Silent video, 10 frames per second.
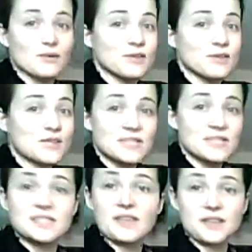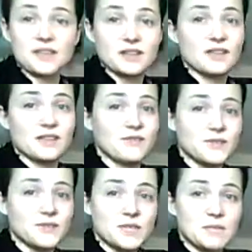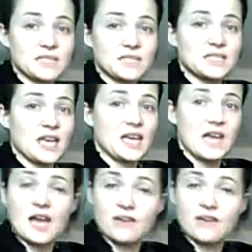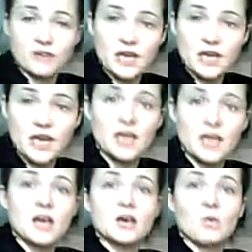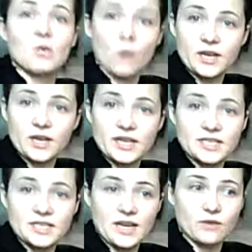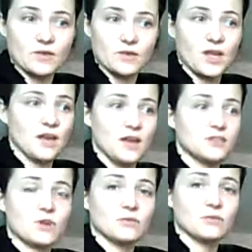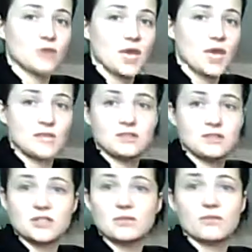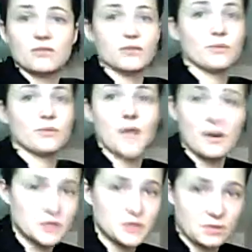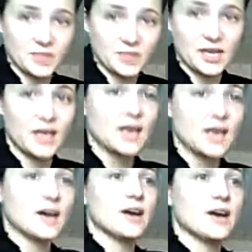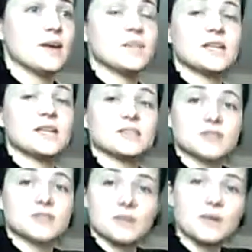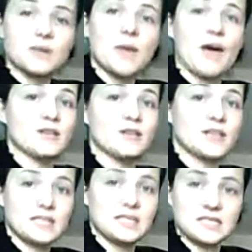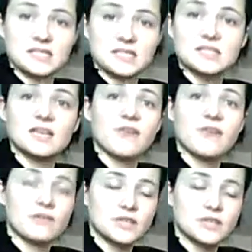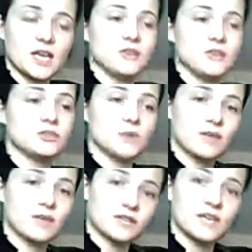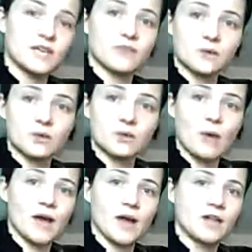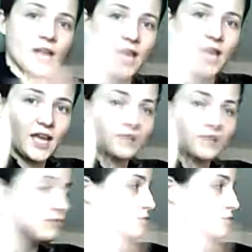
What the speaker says: This is definitely the 15 minutes a day, every day, want to get it down thing. Don't try and just do it for 3 hours one day, because there's something about the consistency of every day, and you do it every day for a little while, and